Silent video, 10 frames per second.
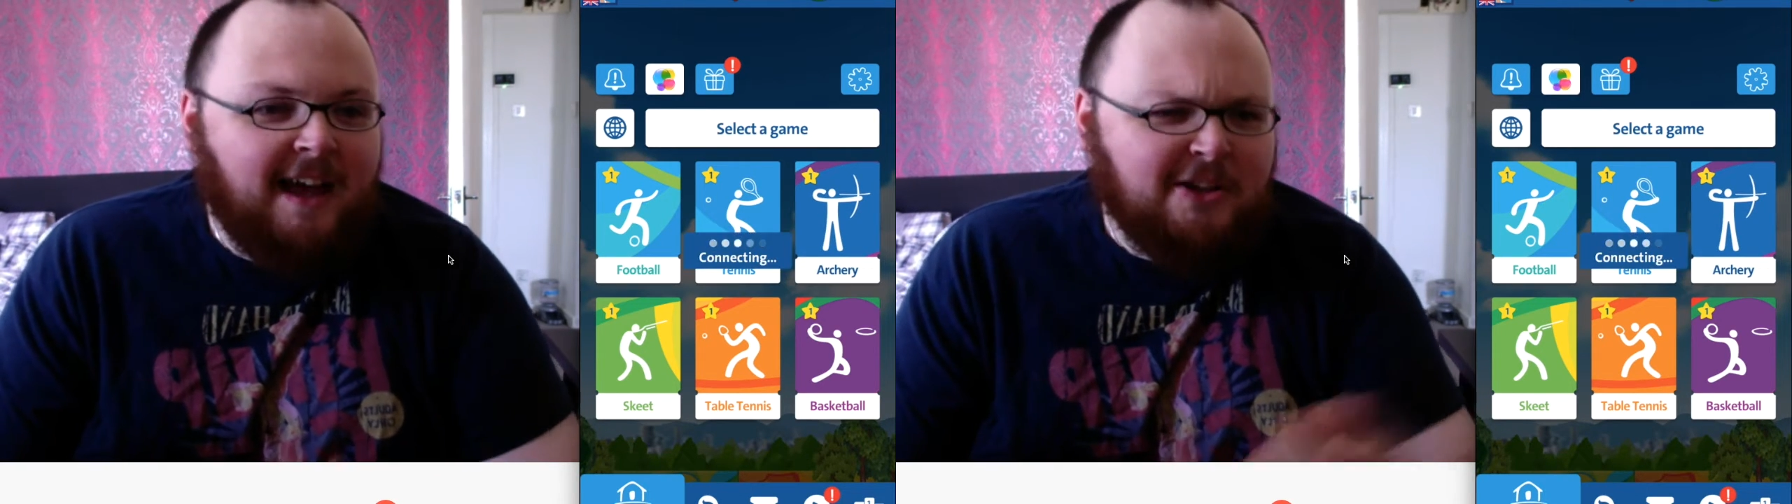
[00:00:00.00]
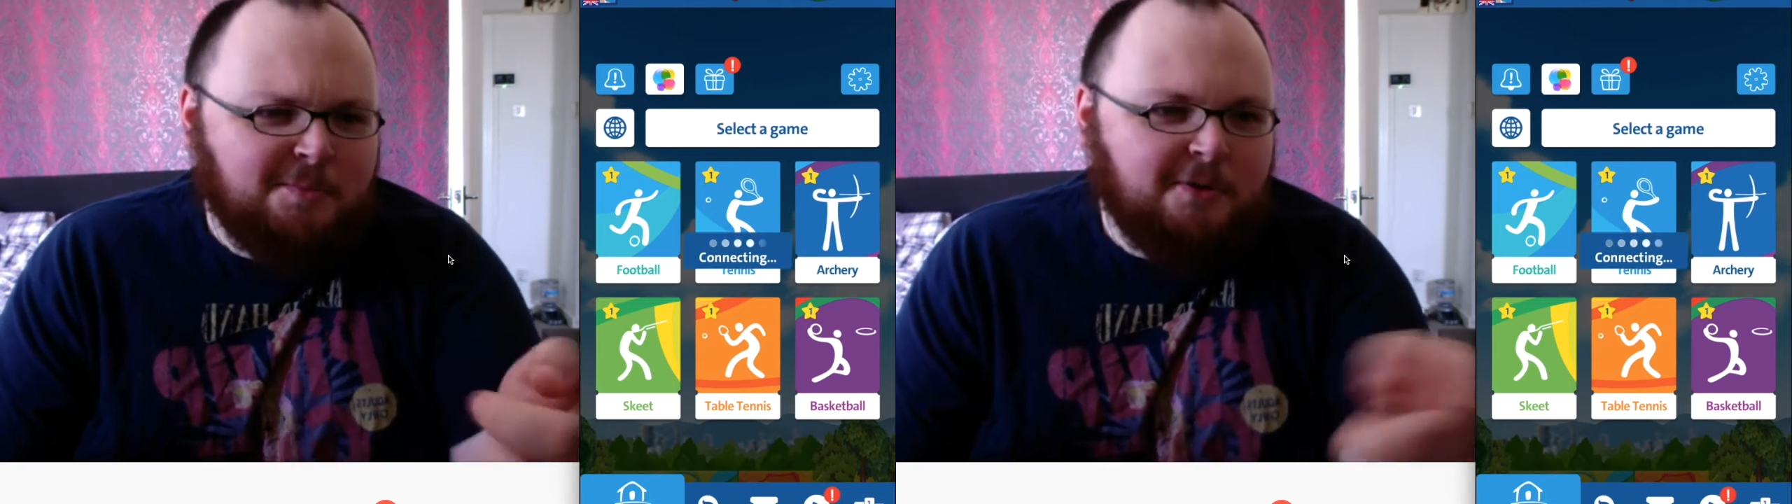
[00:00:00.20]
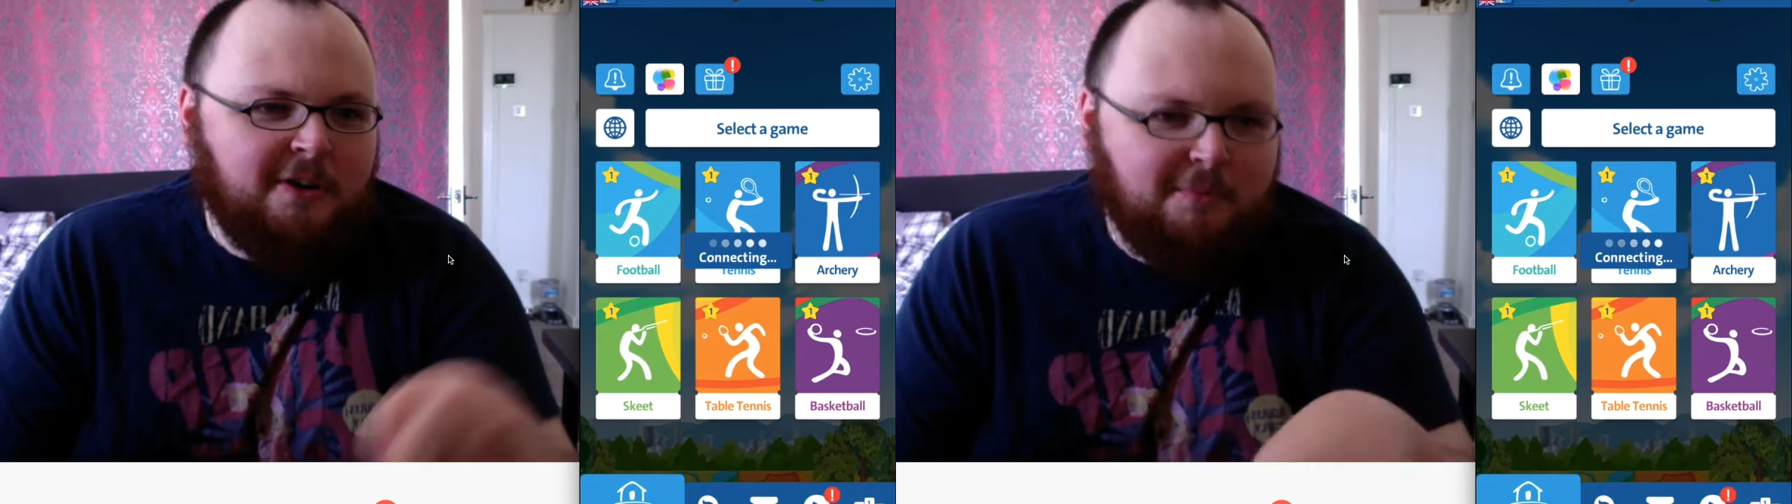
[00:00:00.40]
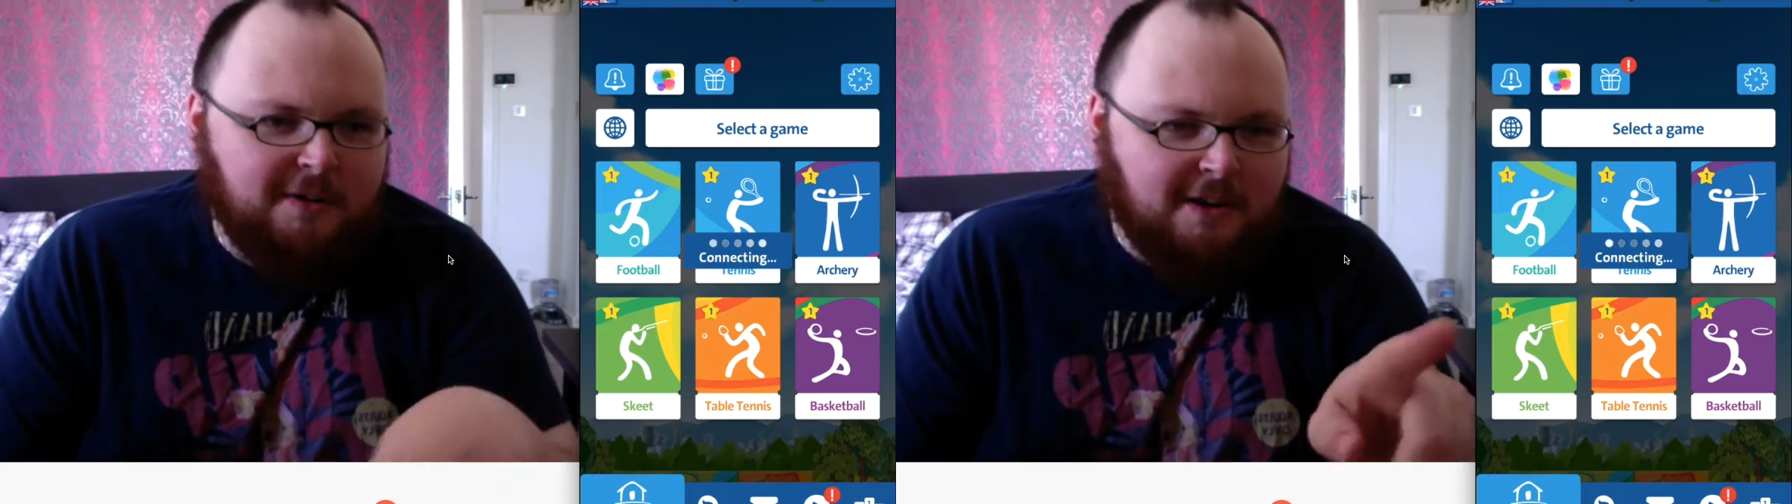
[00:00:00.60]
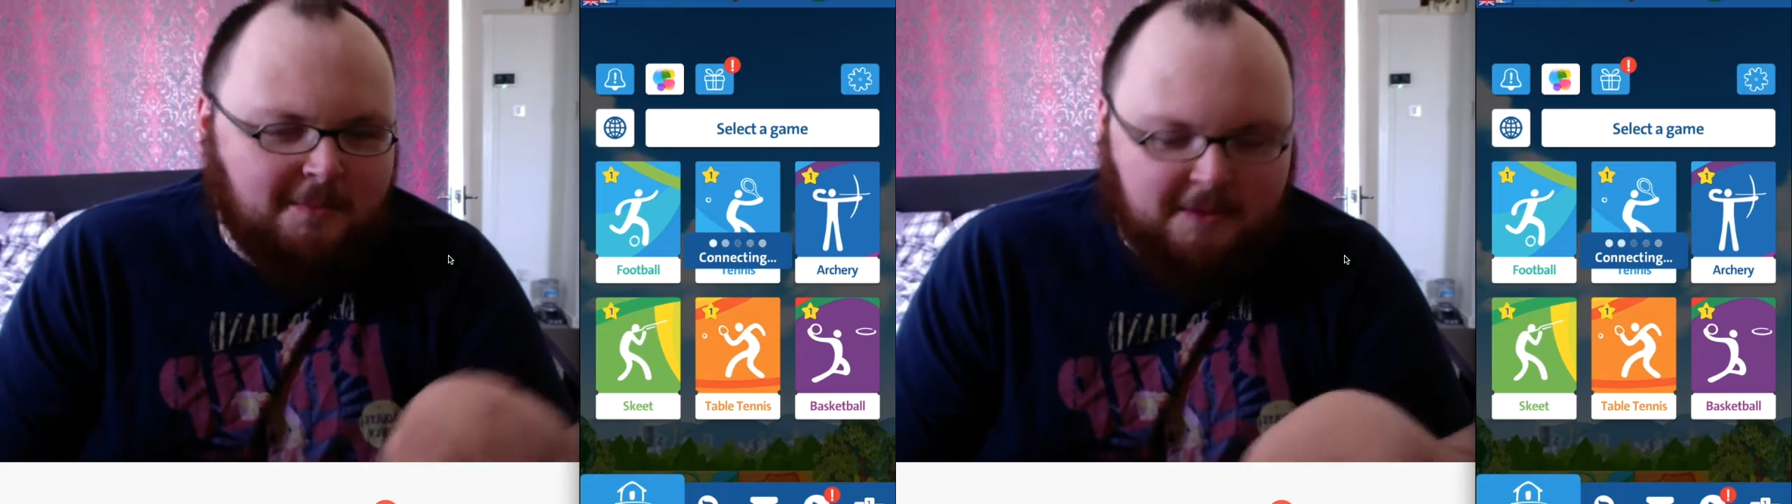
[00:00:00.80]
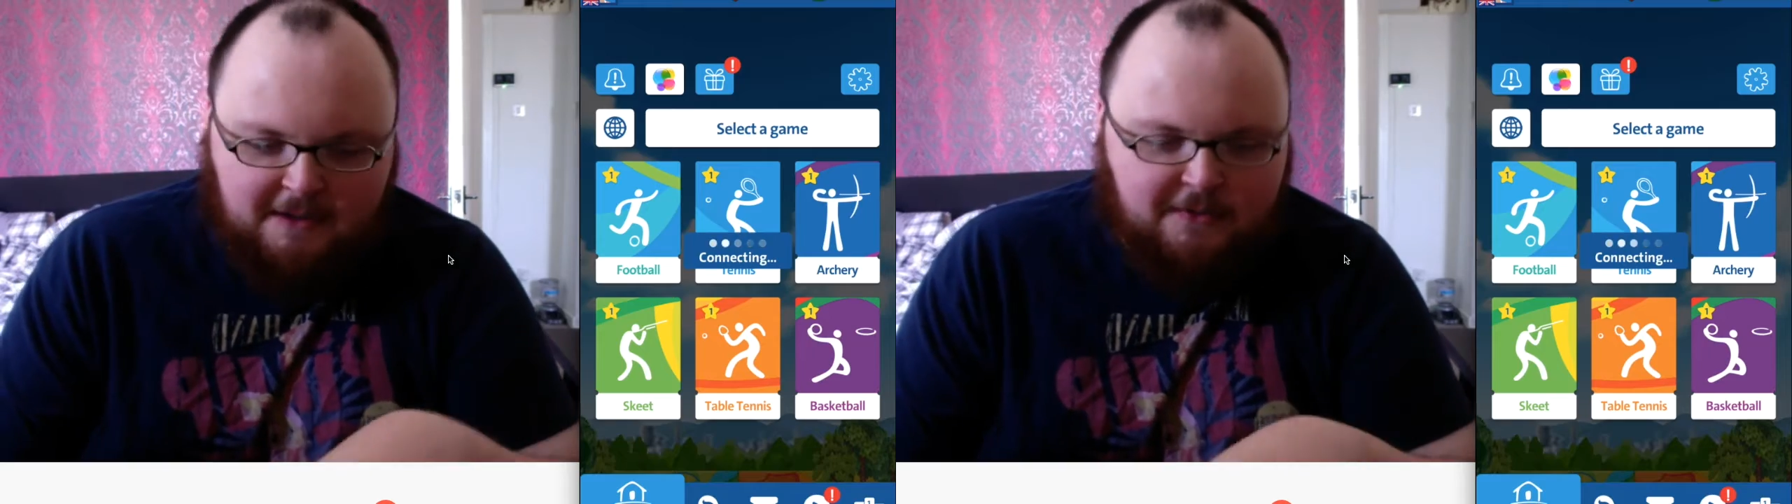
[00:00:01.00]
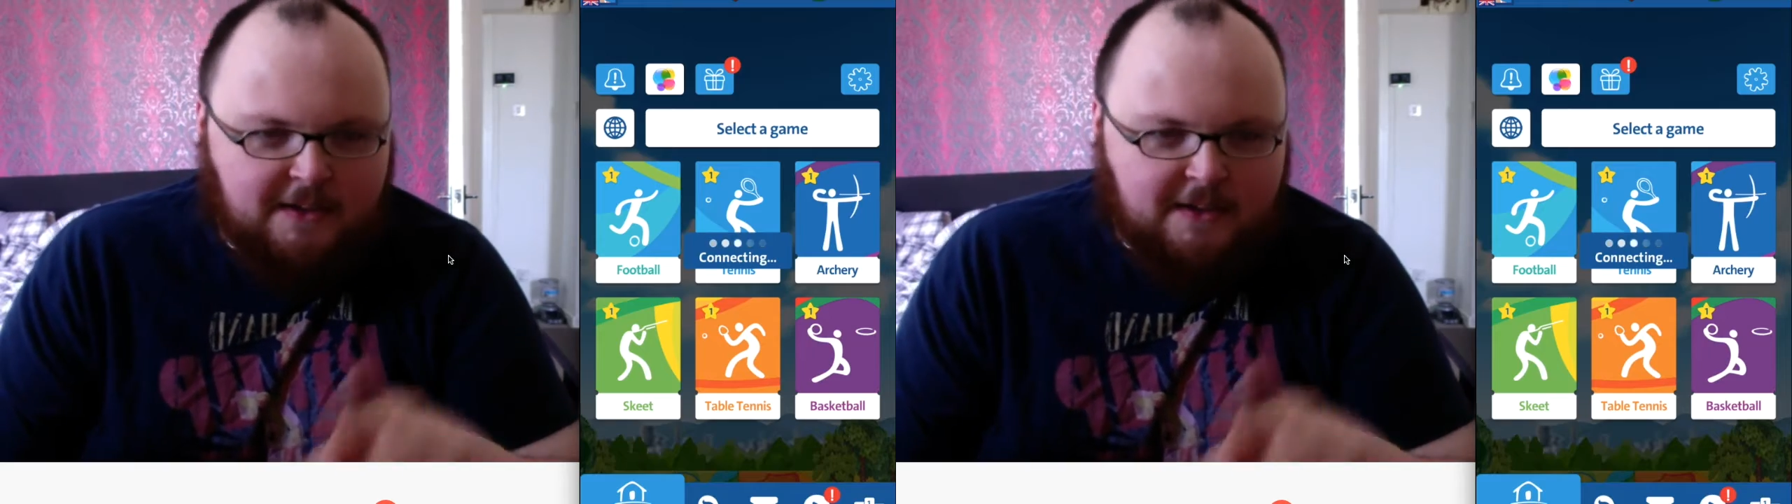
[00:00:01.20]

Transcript: should probably play it up here if I